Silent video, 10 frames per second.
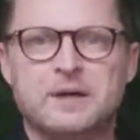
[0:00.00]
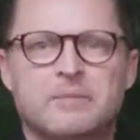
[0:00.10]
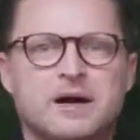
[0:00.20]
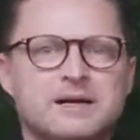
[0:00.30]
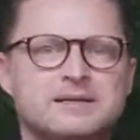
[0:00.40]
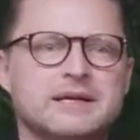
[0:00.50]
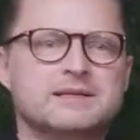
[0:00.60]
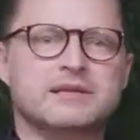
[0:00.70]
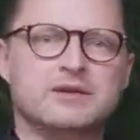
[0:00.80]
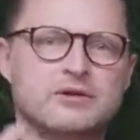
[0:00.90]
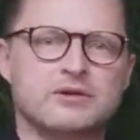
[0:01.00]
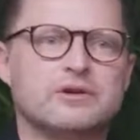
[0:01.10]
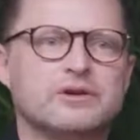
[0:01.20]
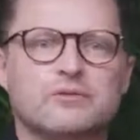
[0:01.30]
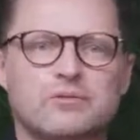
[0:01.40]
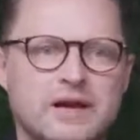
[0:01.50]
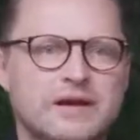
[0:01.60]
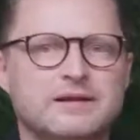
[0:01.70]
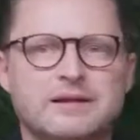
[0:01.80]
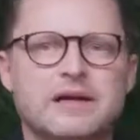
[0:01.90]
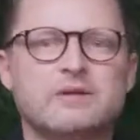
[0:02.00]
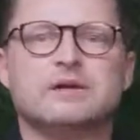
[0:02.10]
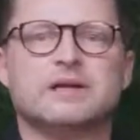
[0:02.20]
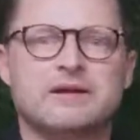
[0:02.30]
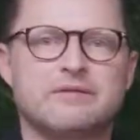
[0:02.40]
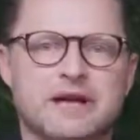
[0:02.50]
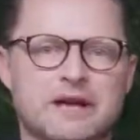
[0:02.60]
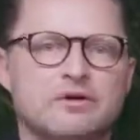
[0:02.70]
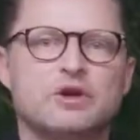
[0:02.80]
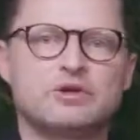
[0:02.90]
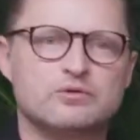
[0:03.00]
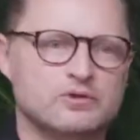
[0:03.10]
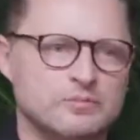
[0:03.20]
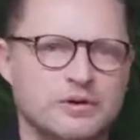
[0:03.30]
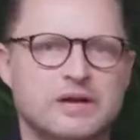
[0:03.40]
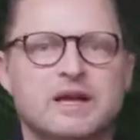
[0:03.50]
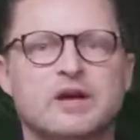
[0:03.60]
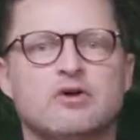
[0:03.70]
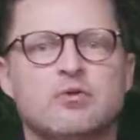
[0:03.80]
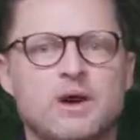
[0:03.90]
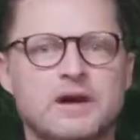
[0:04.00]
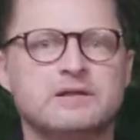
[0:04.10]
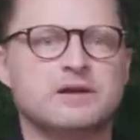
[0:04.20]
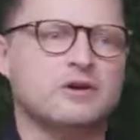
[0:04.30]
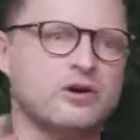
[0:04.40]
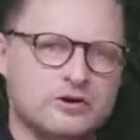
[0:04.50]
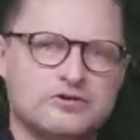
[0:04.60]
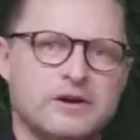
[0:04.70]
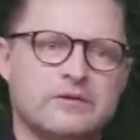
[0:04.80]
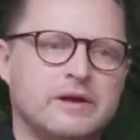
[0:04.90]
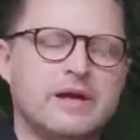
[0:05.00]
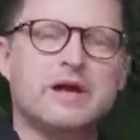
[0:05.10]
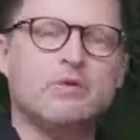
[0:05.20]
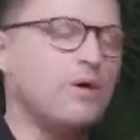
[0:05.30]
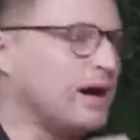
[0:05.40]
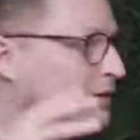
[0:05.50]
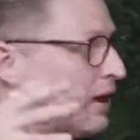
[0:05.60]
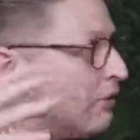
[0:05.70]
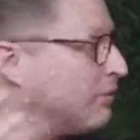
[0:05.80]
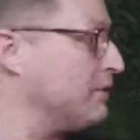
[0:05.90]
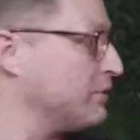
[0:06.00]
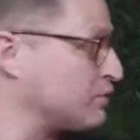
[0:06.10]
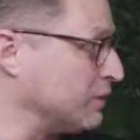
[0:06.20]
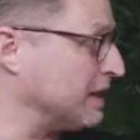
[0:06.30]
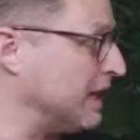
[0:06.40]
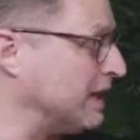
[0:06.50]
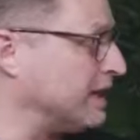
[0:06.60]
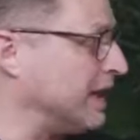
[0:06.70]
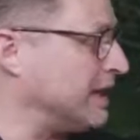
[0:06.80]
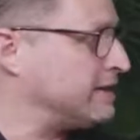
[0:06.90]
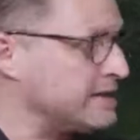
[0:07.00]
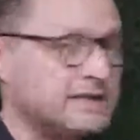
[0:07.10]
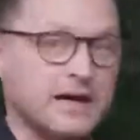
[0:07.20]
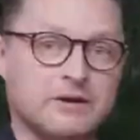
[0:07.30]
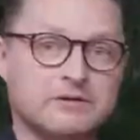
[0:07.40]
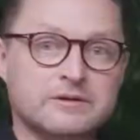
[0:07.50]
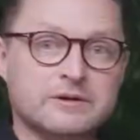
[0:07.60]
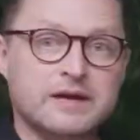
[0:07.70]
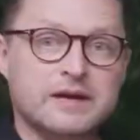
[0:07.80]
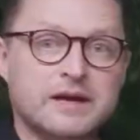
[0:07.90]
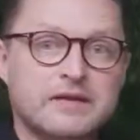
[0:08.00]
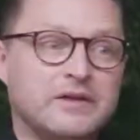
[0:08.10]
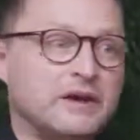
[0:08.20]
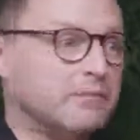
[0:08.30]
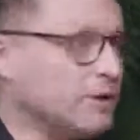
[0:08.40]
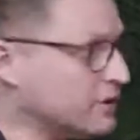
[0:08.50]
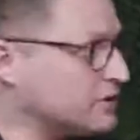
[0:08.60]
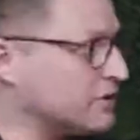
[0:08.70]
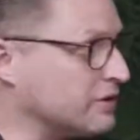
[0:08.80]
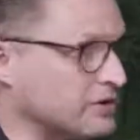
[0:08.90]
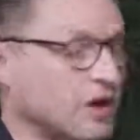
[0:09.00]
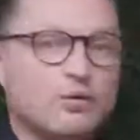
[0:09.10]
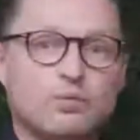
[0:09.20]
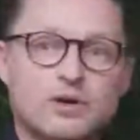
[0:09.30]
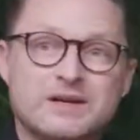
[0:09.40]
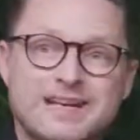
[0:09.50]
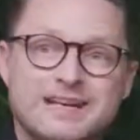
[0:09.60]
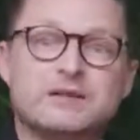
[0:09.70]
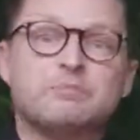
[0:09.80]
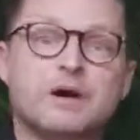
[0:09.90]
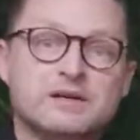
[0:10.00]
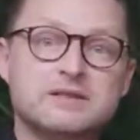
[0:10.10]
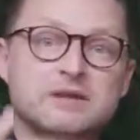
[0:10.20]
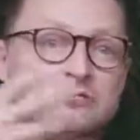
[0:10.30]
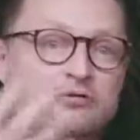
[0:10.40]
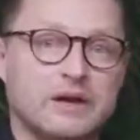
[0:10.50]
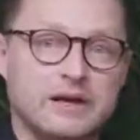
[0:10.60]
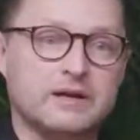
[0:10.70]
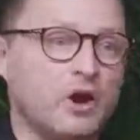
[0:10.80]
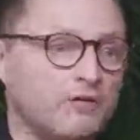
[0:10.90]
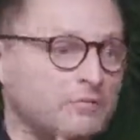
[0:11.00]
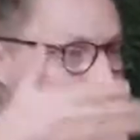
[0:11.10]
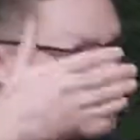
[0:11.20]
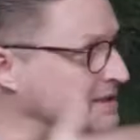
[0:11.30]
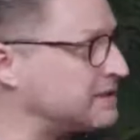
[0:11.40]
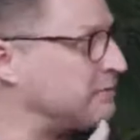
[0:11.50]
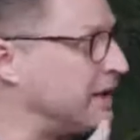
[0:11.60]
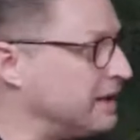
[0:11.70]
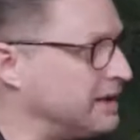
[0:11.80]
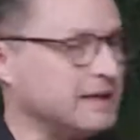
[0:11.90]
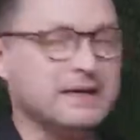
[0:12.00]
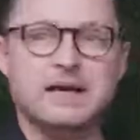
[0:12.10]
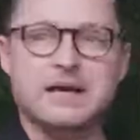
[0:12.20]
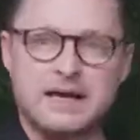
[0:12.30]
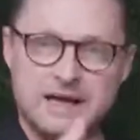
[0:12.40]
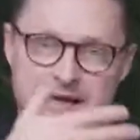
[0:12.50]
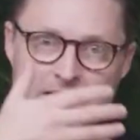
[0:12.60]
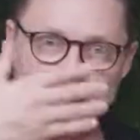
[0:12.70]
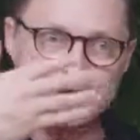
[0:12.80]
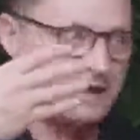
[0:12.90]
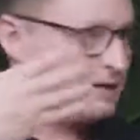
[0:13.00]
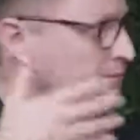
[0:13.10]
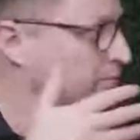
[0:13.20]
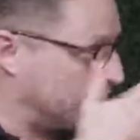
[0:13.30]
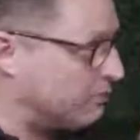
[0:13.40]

Marketing secured in the way that they will never ever lose money, quite the contrary. While our members will gain a discount, the merchant will get the positive credit of participating in